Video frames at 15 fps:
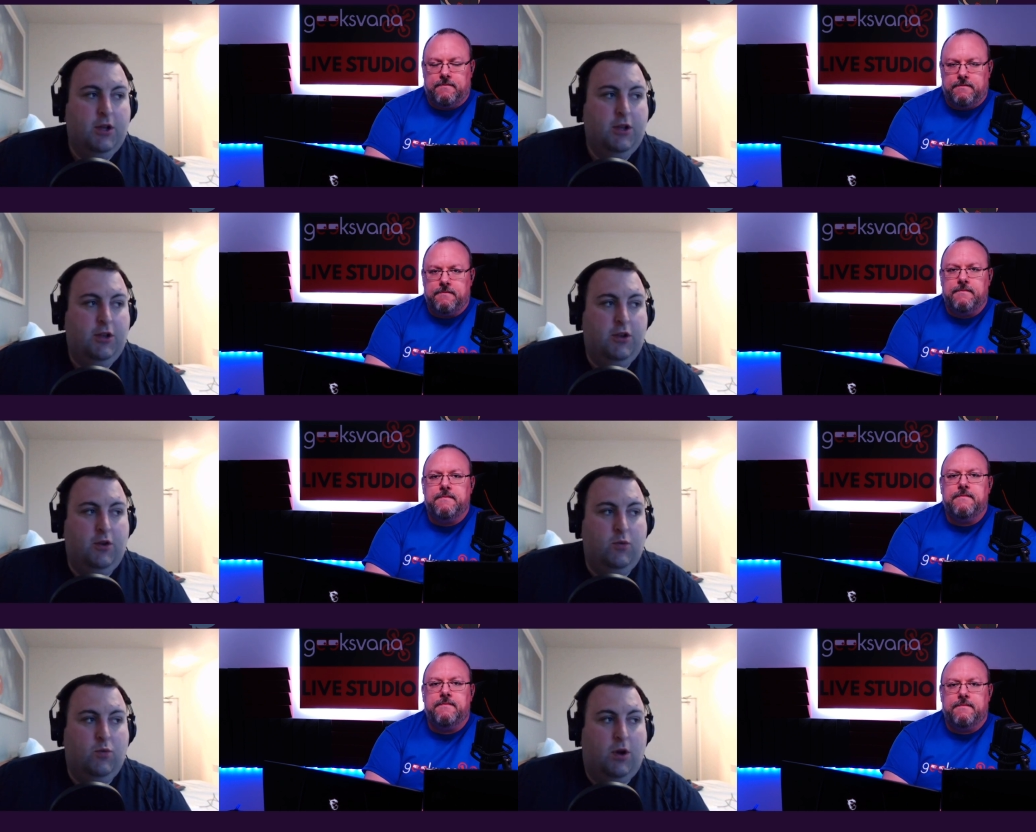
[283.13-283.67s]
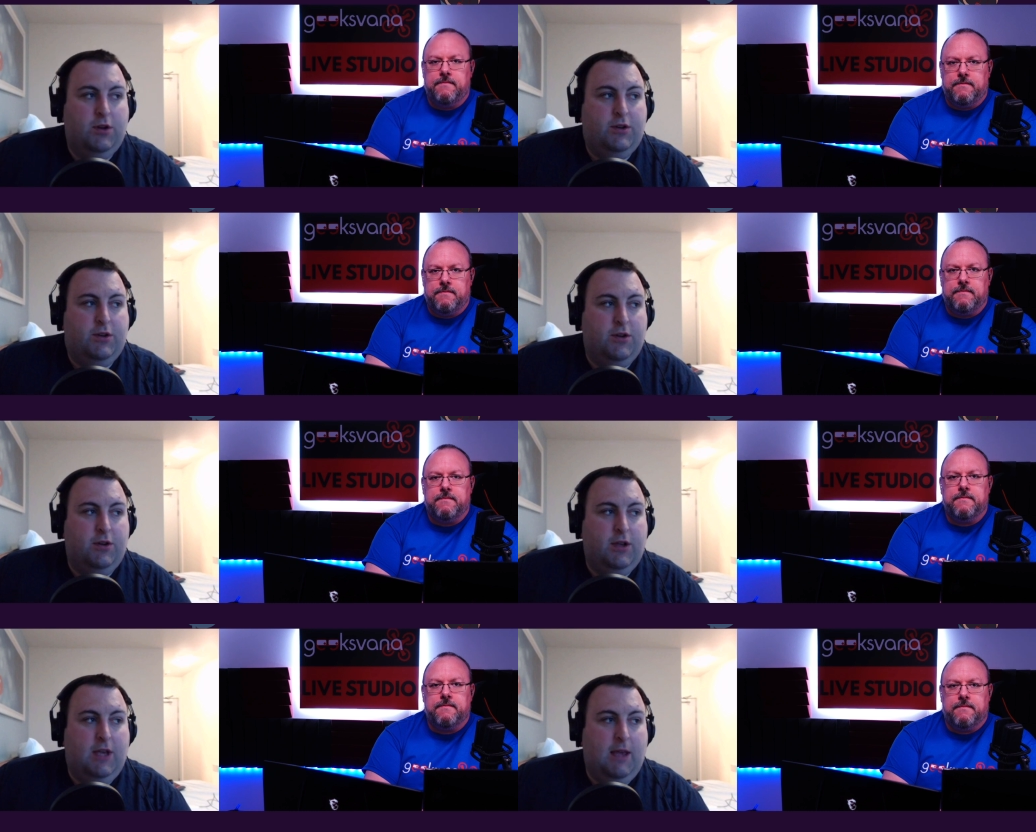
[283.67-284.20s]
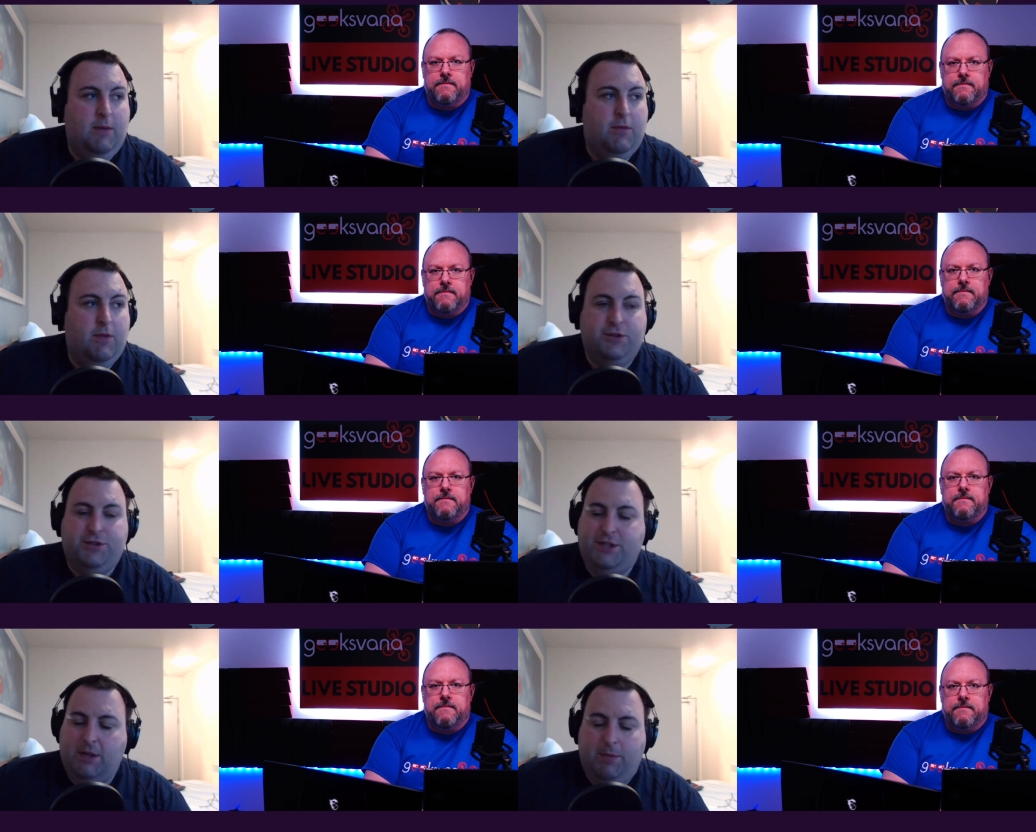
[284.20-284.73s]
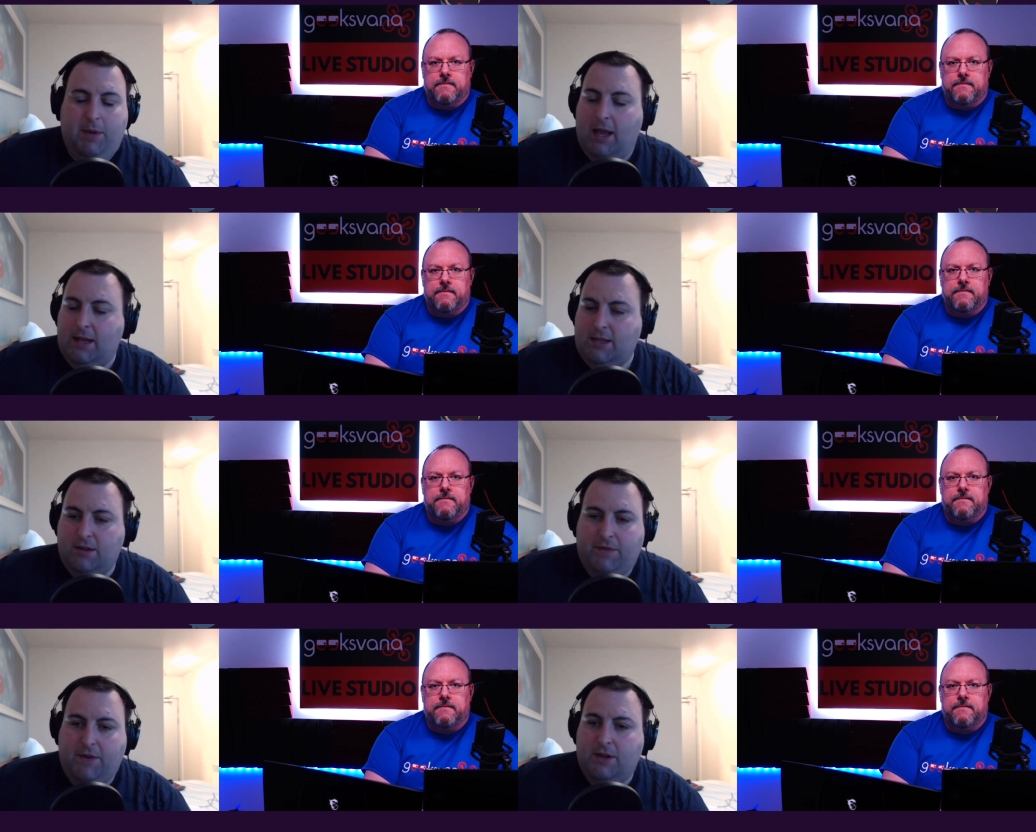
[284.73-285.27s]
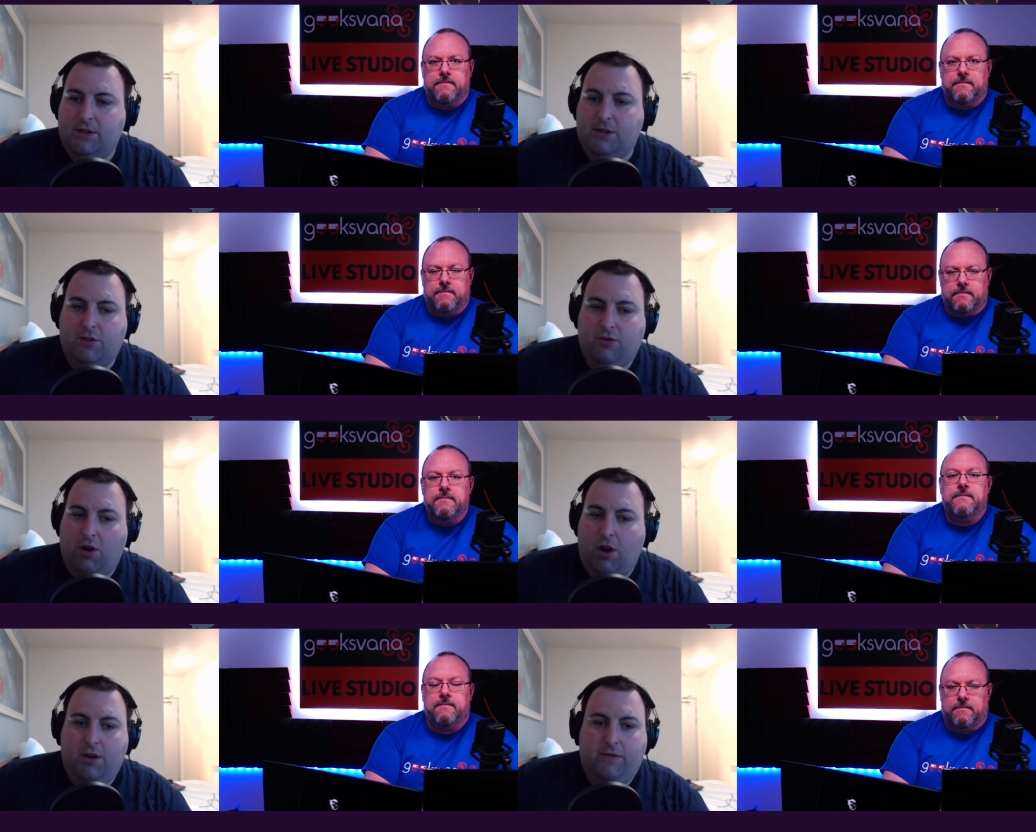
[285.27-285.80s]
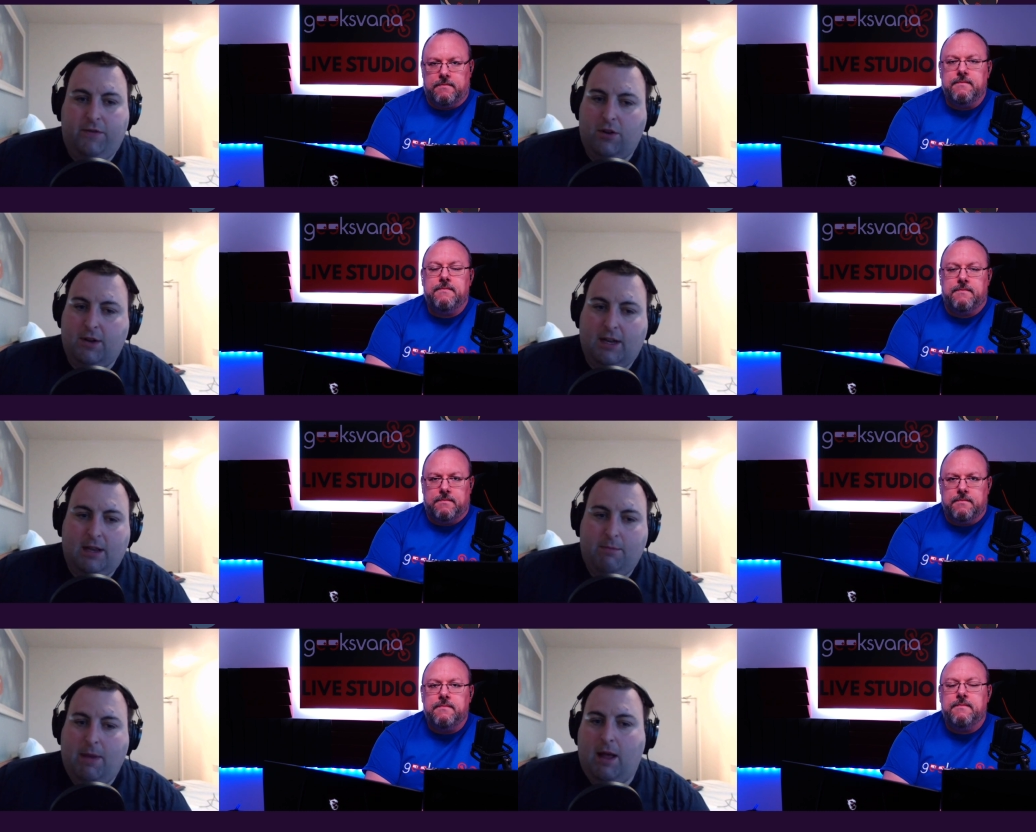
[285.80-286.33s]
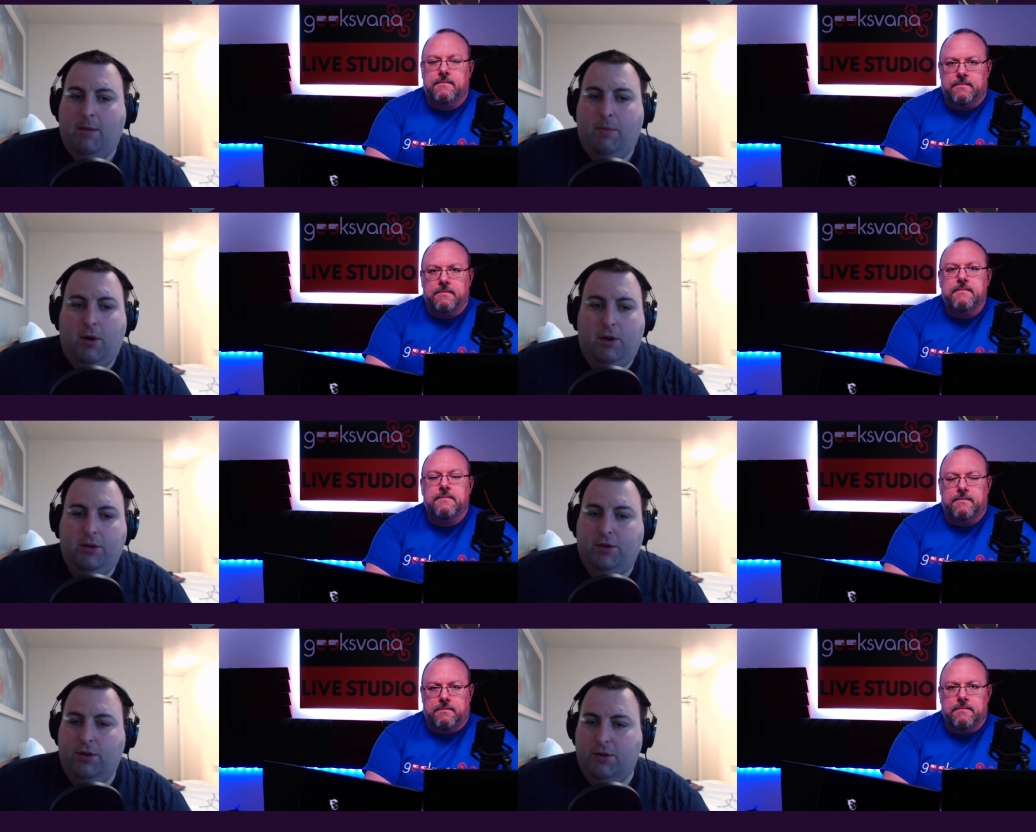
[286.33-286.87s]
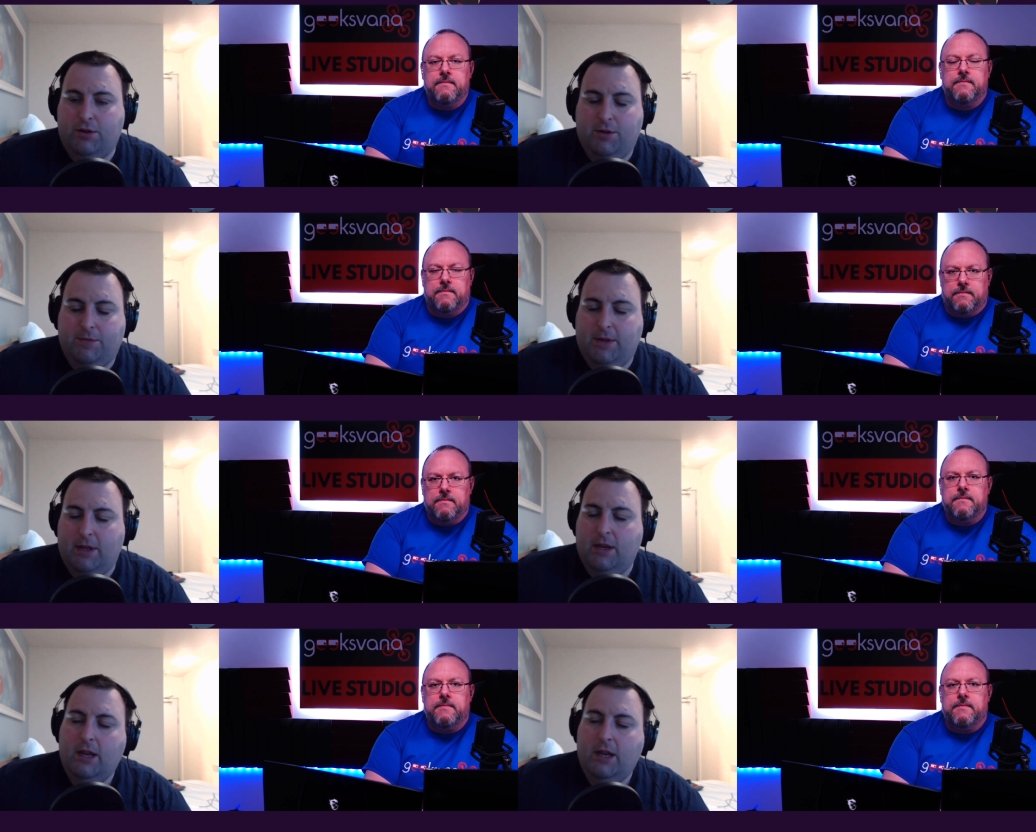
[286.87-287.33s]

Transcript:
Speaker 1: you want to keep there's GPS interference on the ground if you're on like a metal pontoon or something.